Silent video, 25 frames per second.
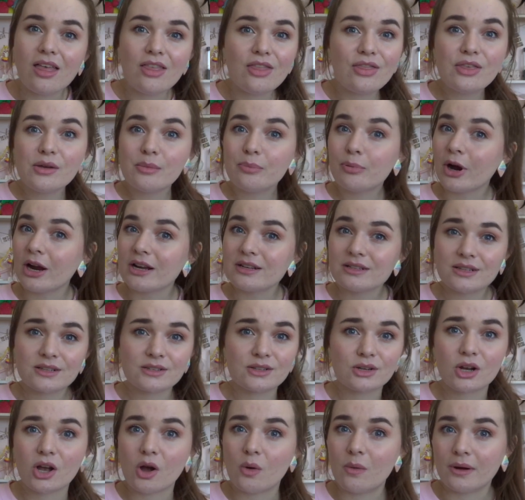The
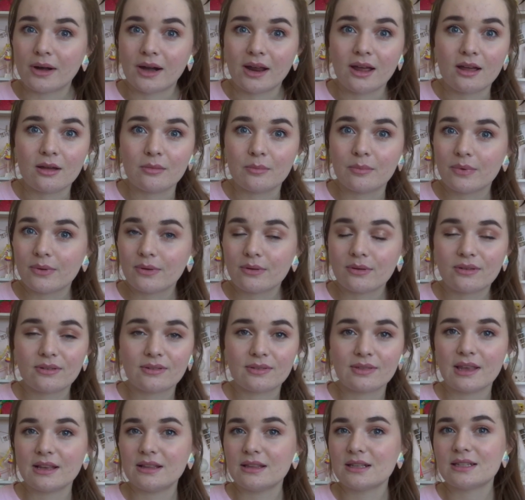prices are going up.
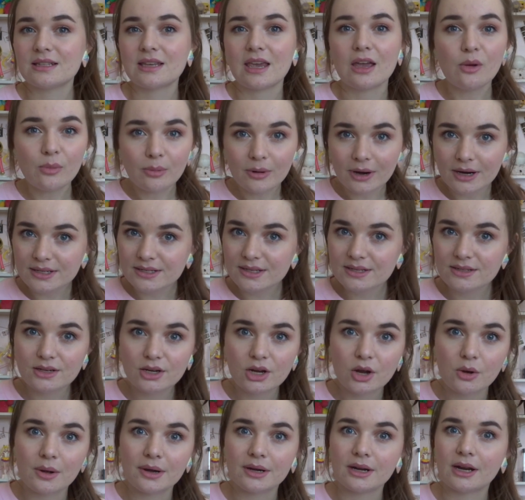Like, the scale prices are
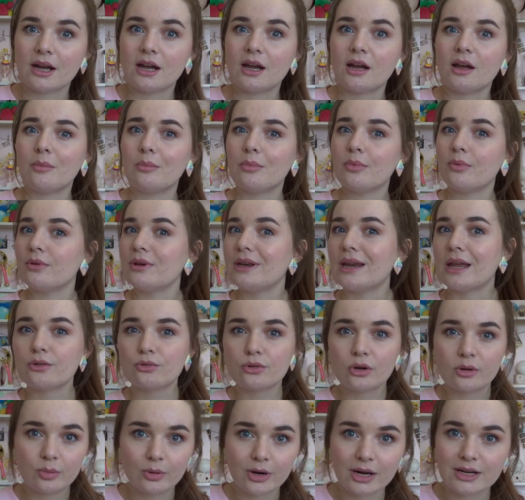going up,
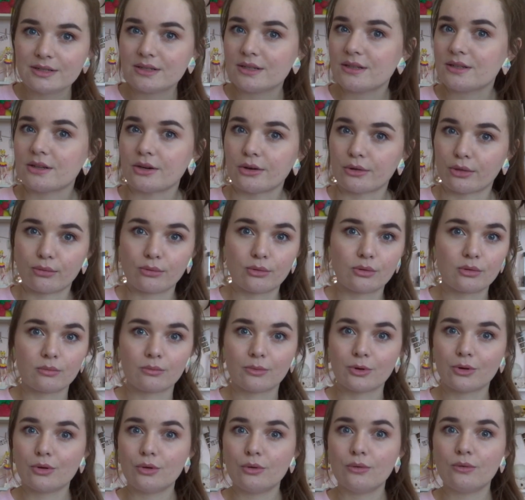Nendroid prices are through the
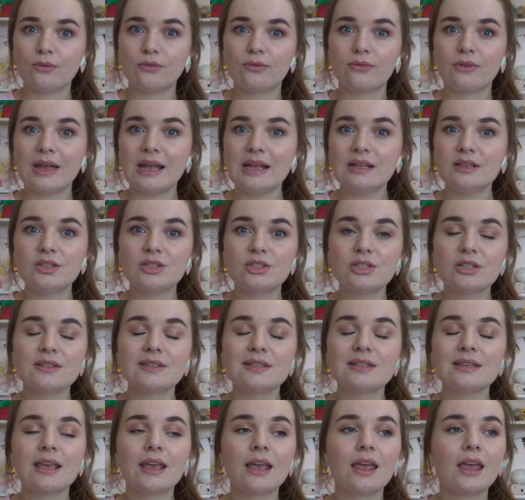roof. It's
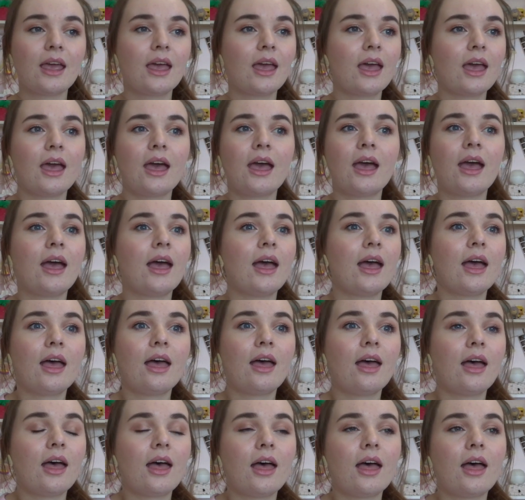just,
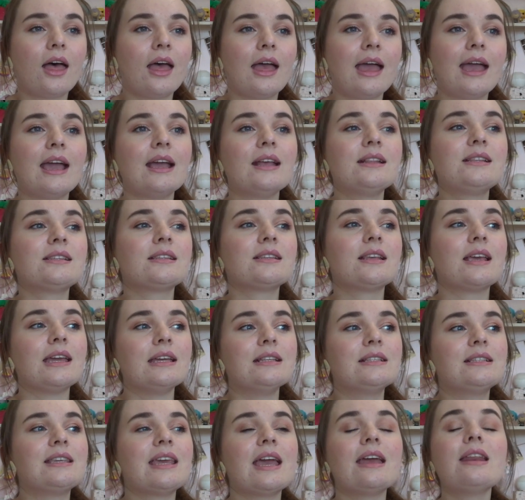
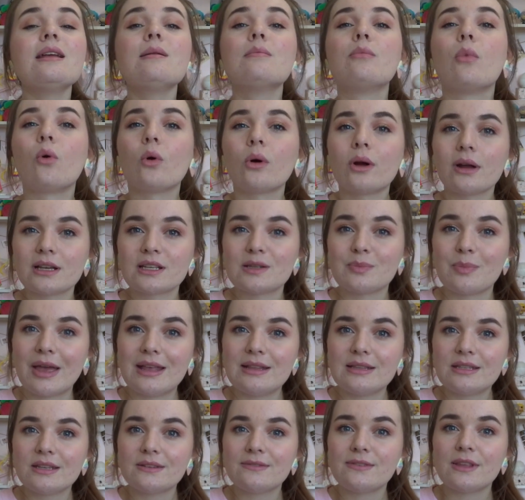it's getting more
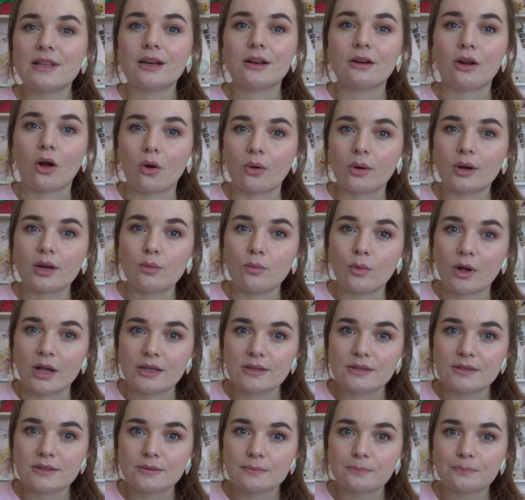expensive than it already
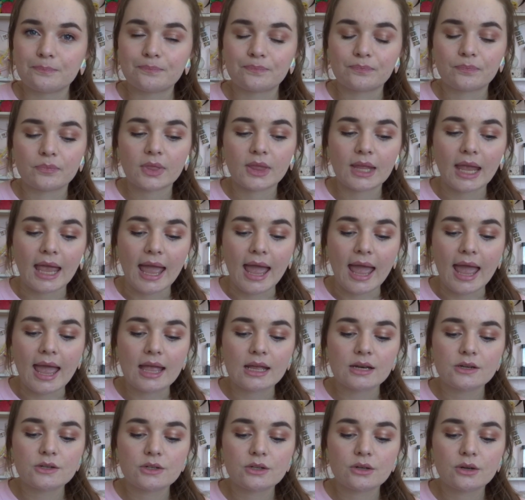was.
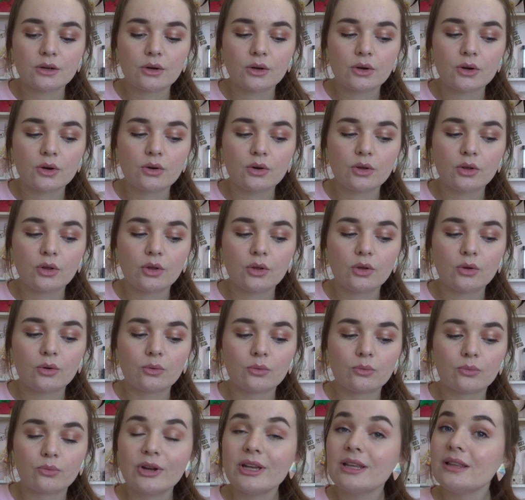And
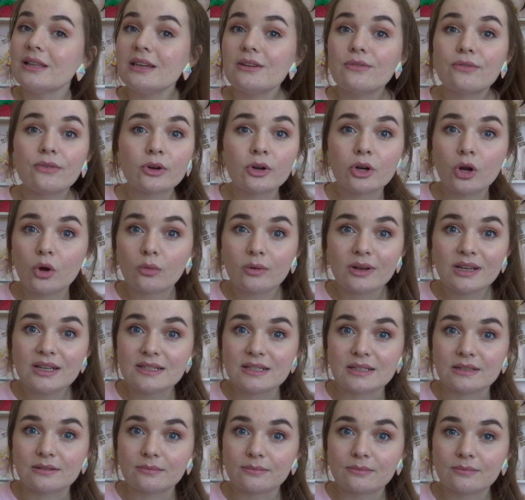really for no
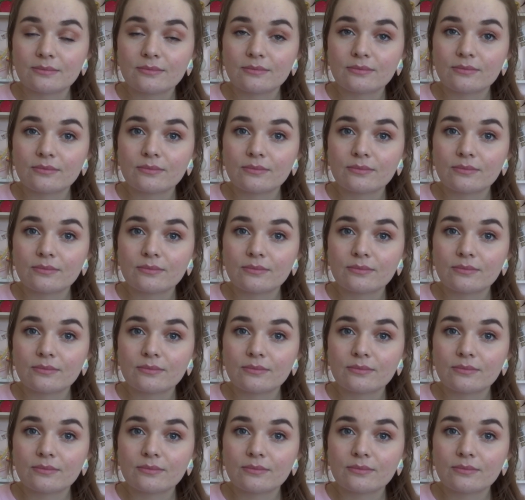reason.